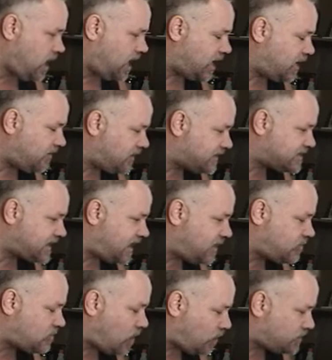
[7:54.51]
And in this
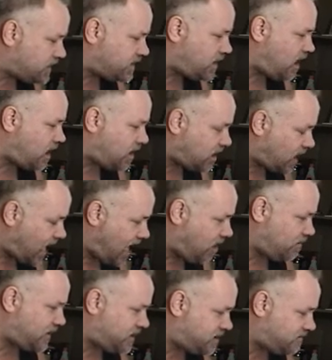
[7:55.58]
case, y'all did not
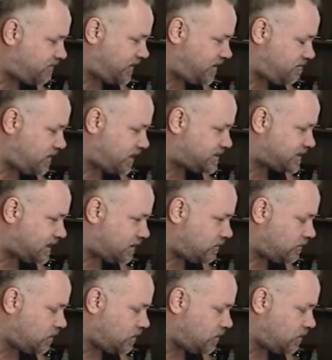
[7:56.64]
allow me to defend myself.